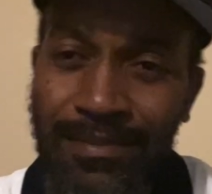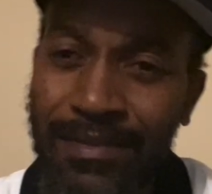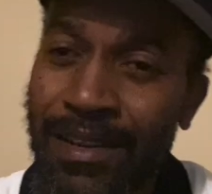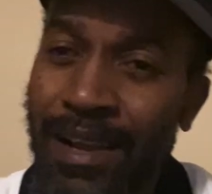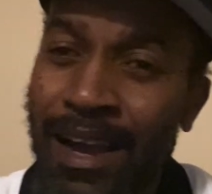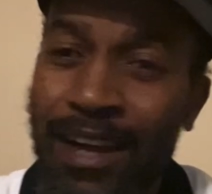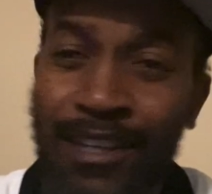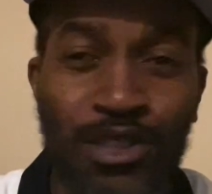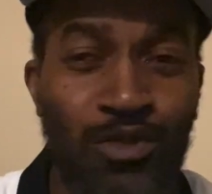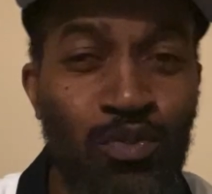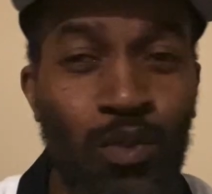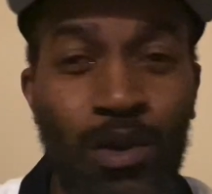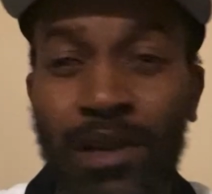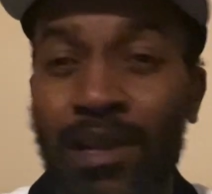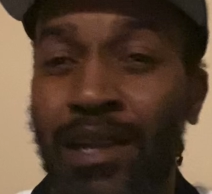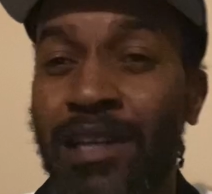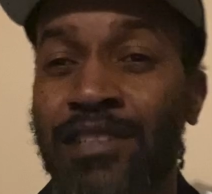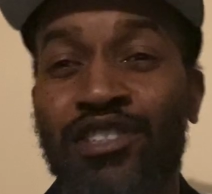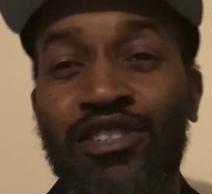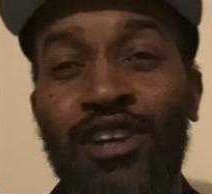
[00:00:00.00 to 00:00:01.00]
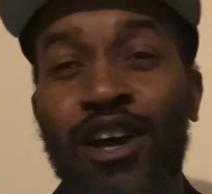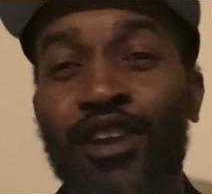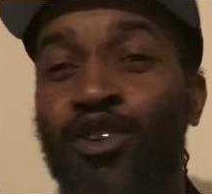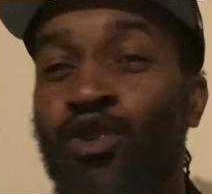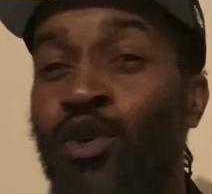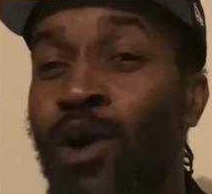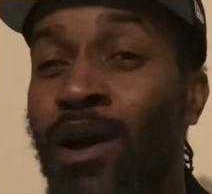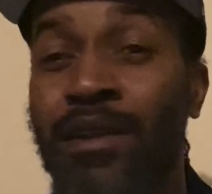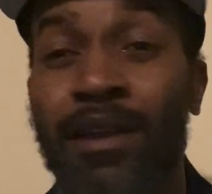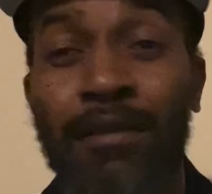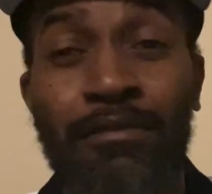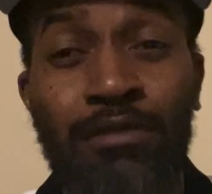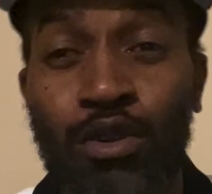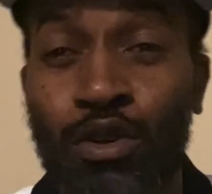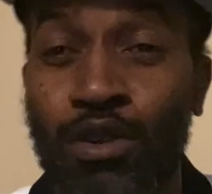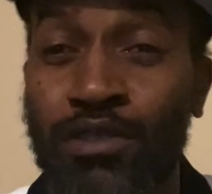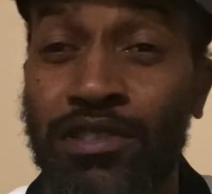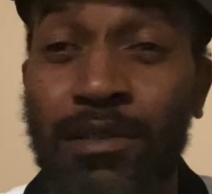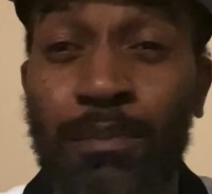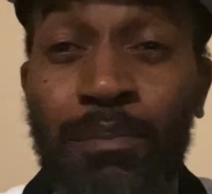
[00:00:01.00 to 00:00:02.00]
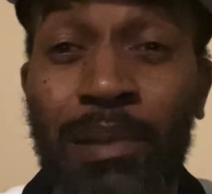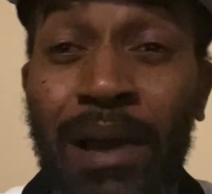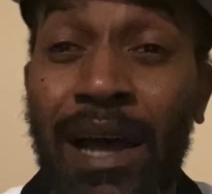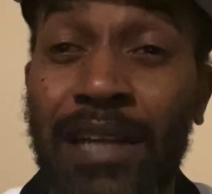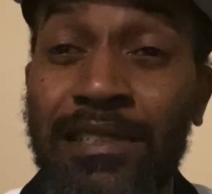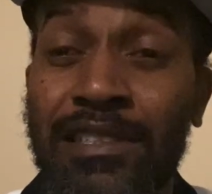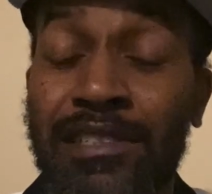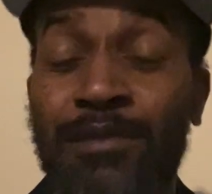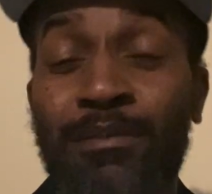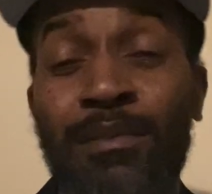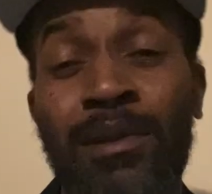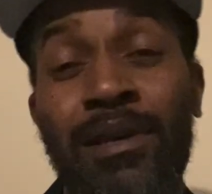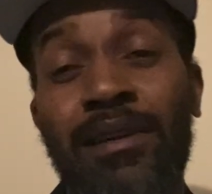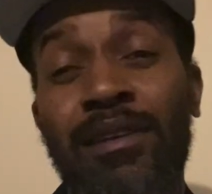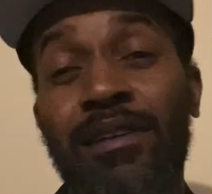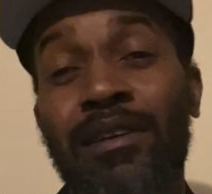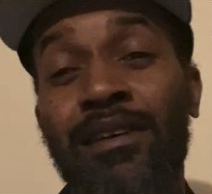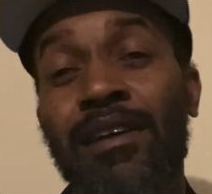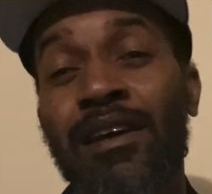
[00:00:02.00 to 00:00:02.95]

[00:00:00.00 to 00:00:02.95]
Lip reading: I just want to let y'all know I never lost the passion, man.